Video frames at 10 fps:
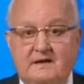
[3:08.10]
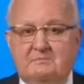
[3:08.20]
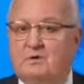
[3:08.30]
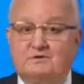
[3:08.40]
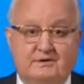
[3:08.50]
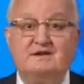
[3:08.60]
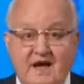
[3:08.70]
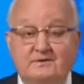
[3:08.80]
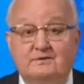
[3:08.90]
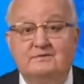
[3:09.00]
But we're certainly
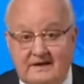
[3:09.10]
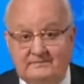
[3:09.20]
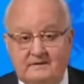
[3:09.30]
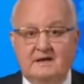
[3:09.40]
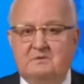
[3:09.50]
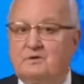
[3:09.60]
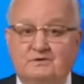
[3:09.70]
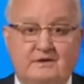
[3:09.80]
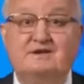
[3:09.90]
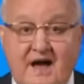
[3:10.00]
not going to do that. But we're
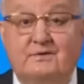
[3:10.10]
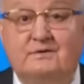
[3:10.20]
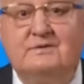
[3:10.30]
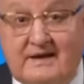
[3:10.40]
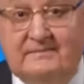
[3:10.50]
certainly not going to do that.